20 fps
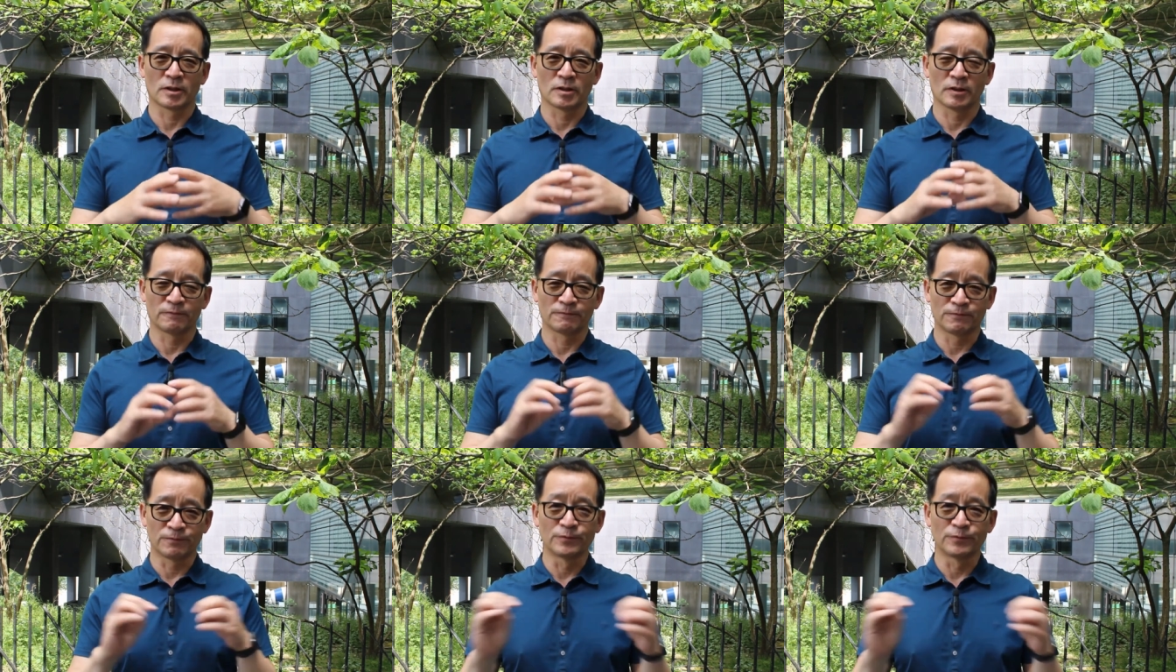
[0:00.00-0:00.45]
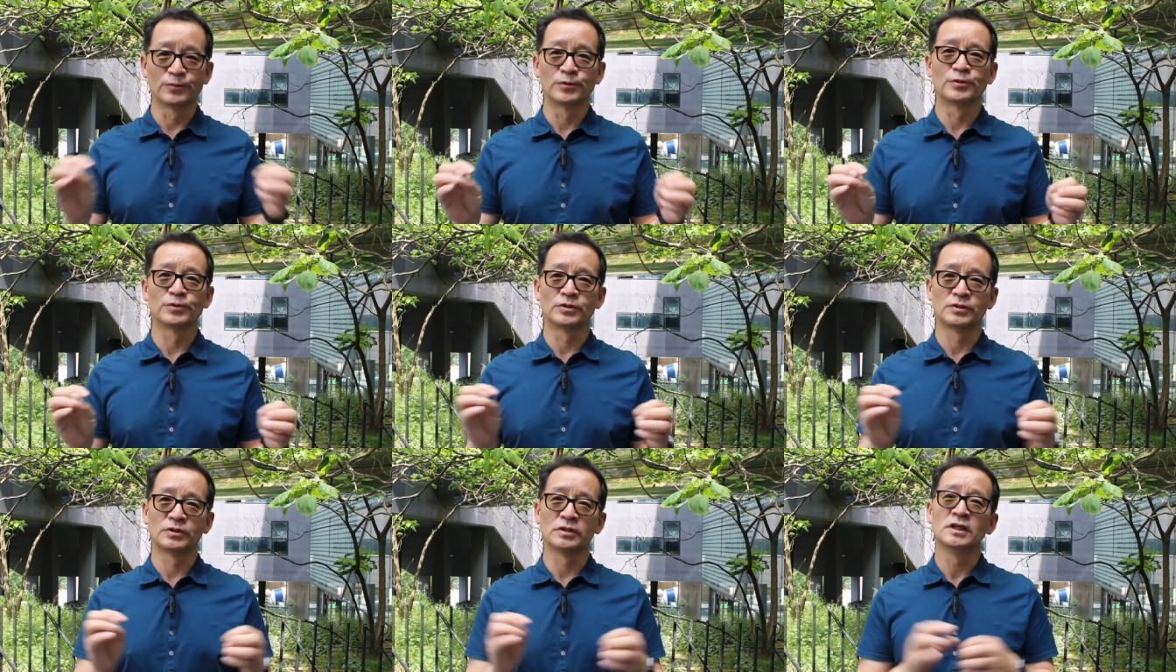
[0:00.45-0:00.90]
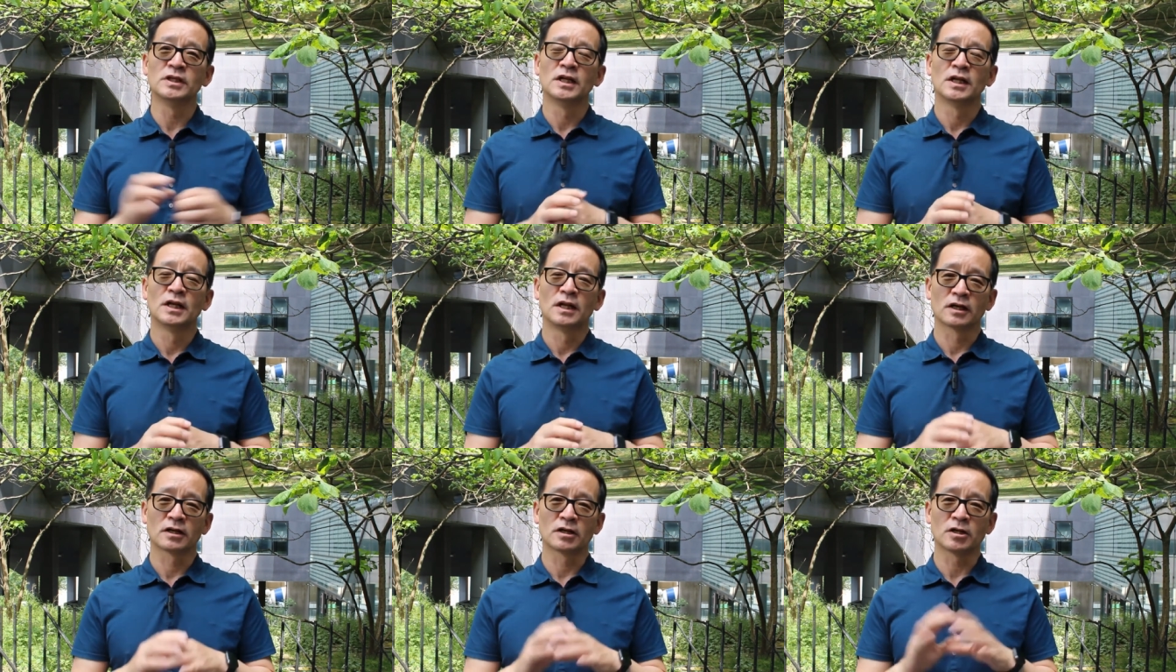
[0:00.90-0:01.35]
full
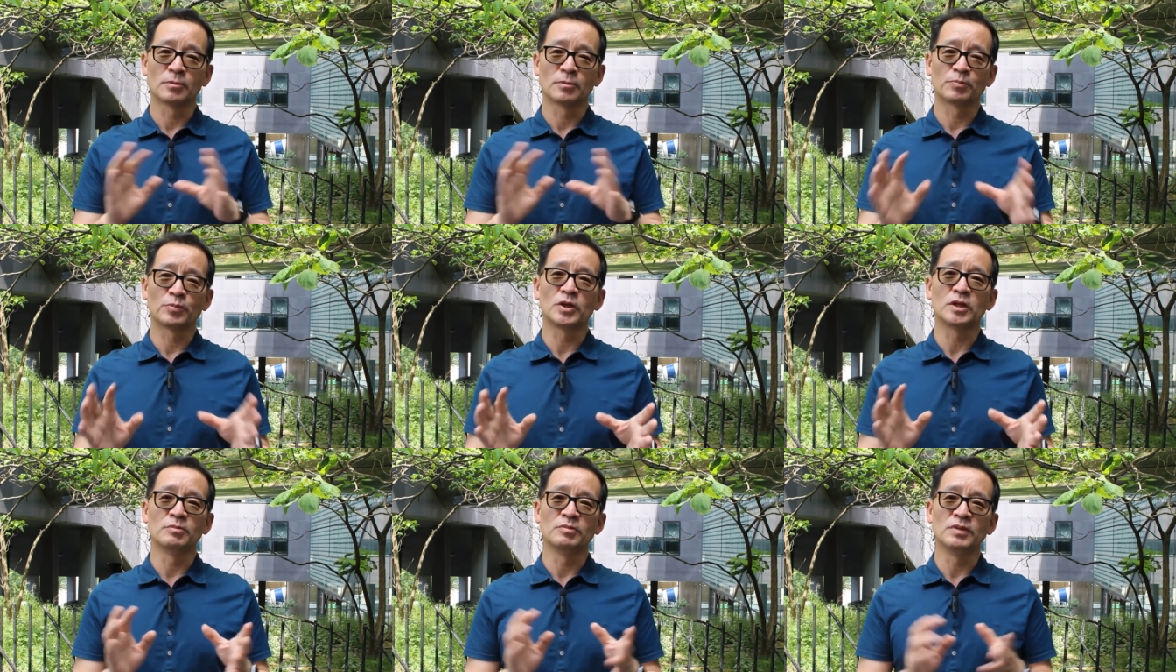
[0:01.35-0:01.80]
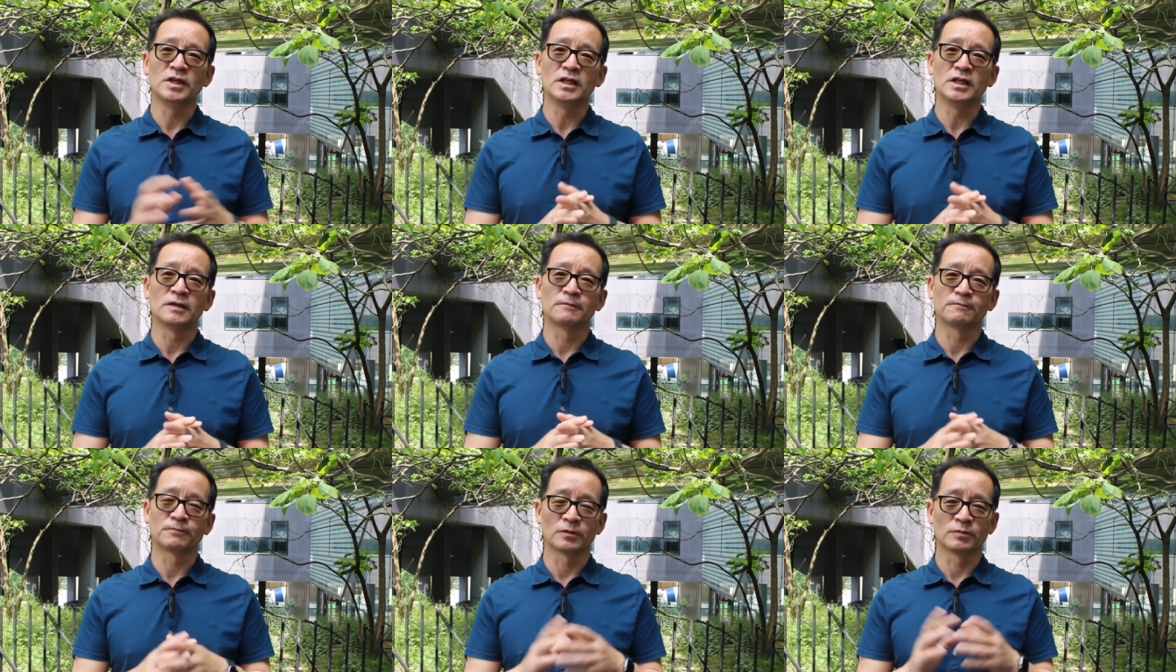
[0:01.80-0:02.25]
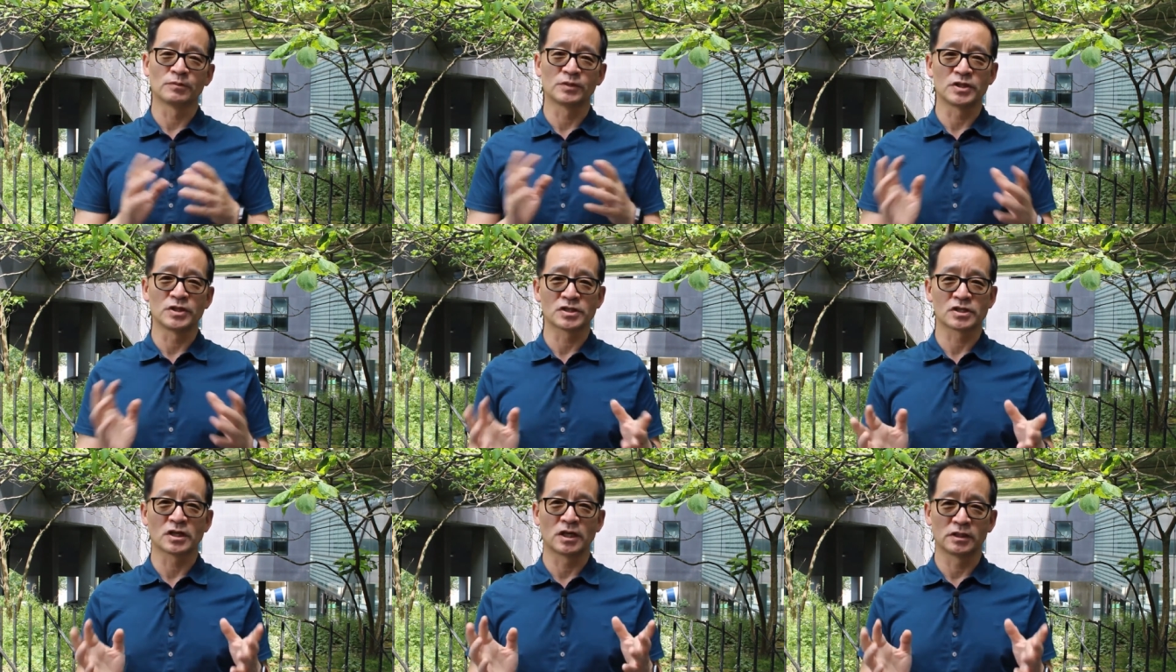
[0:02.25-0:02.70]
complete meaning from
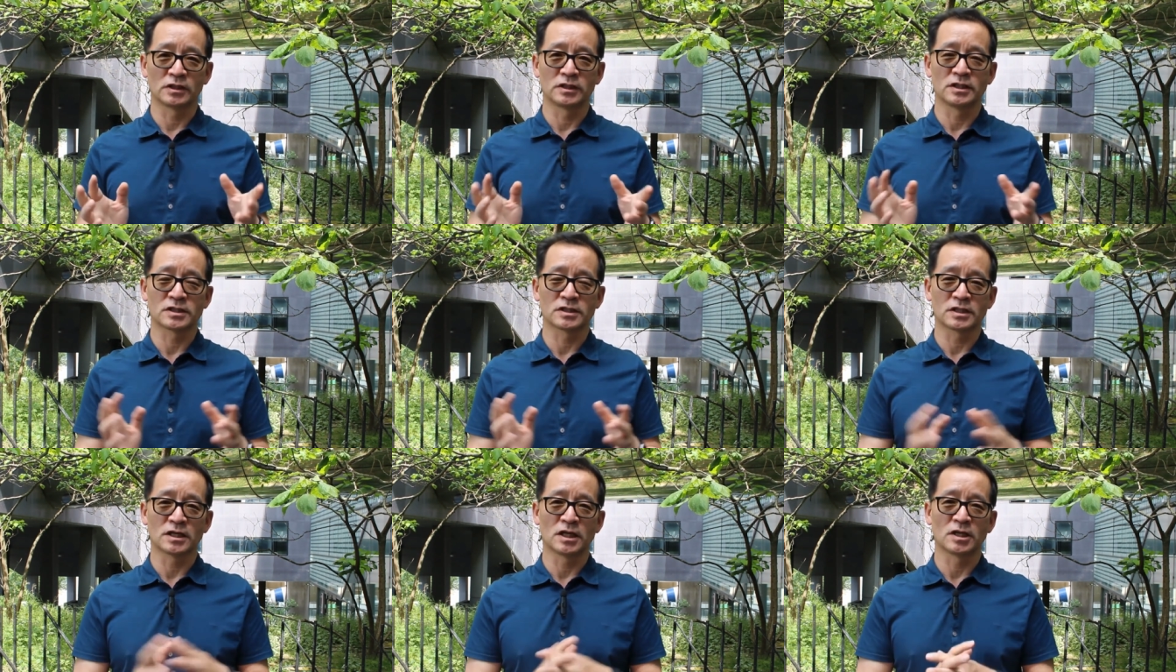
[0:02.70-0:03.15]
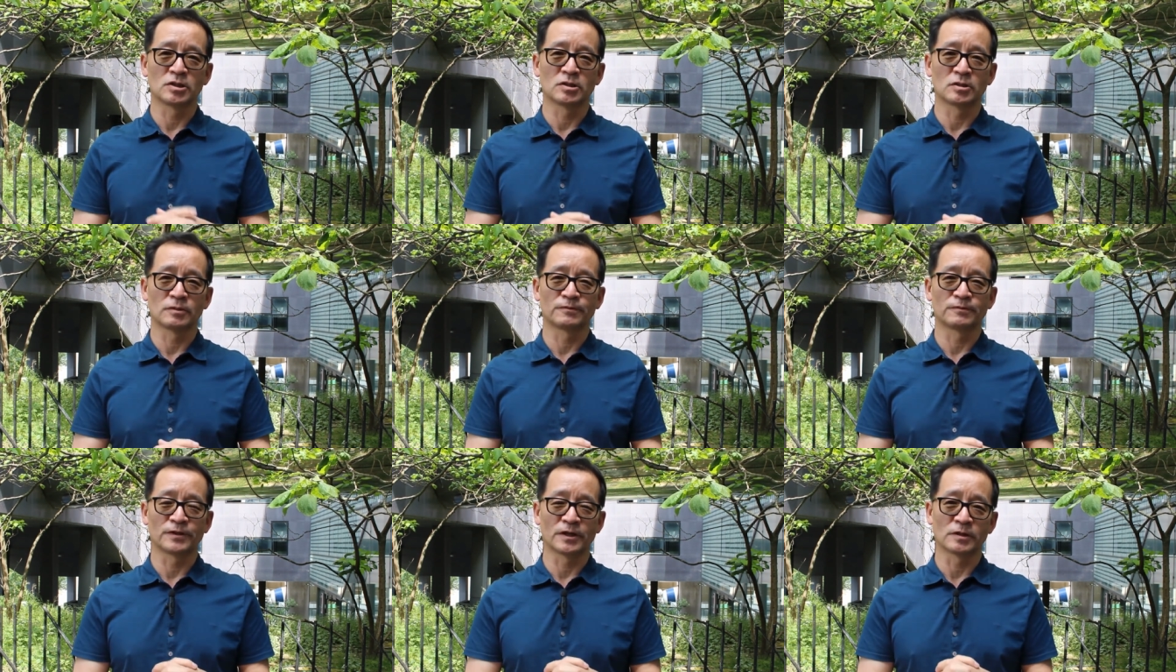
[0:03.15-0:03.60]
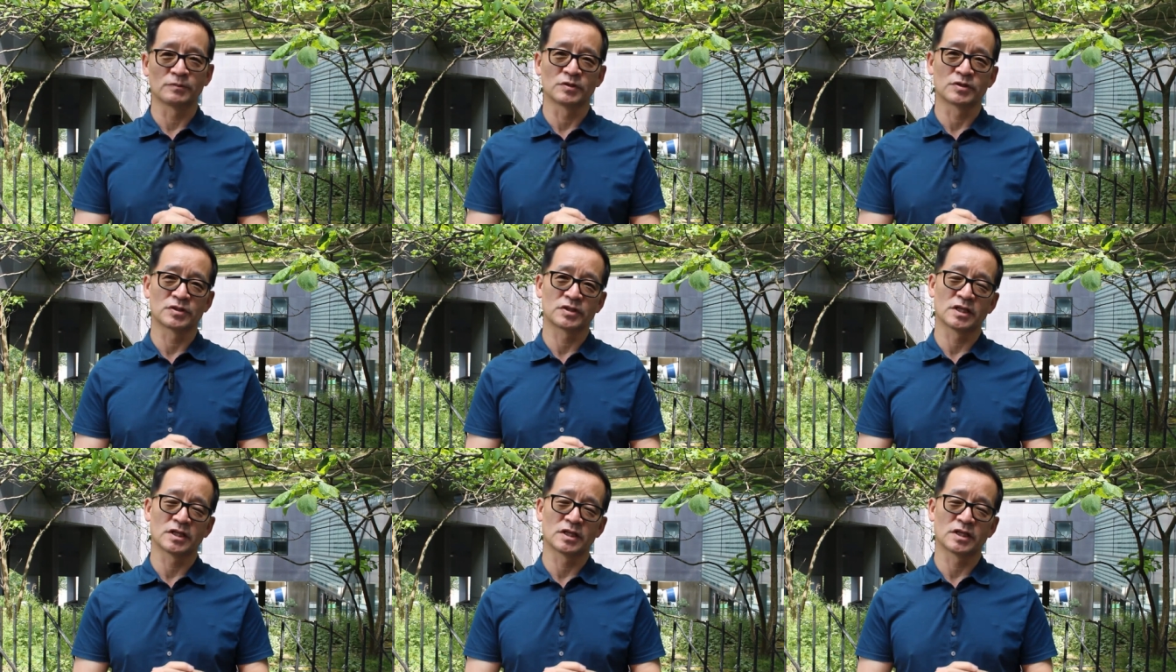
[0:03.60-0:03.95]
this kind of fragments.